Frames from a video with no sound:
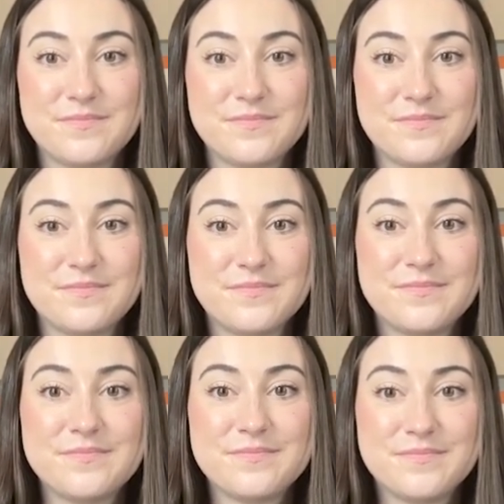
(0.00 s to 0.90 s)

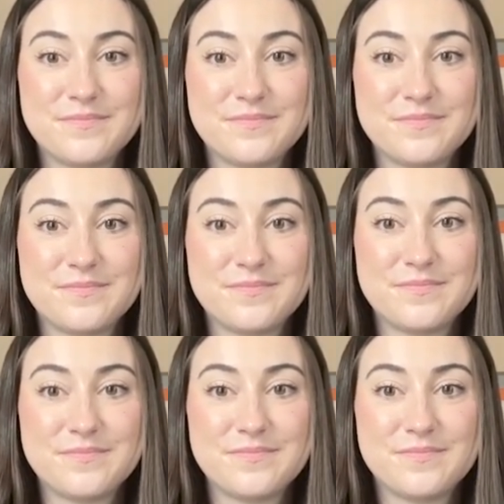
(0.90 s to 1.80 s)

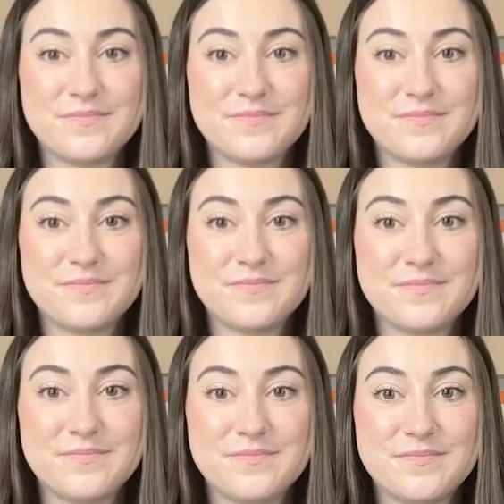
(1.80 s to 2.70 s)

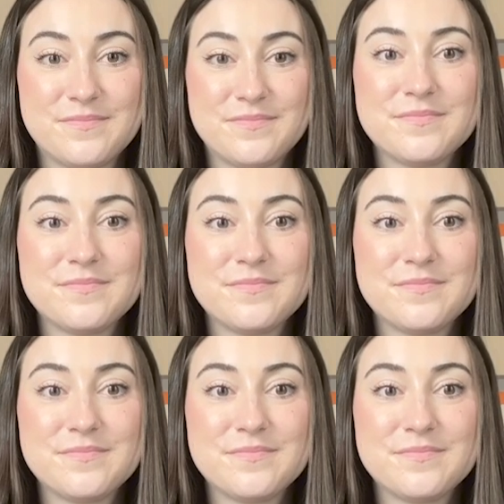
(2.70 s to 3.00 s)
No words are spoken by the person on screen.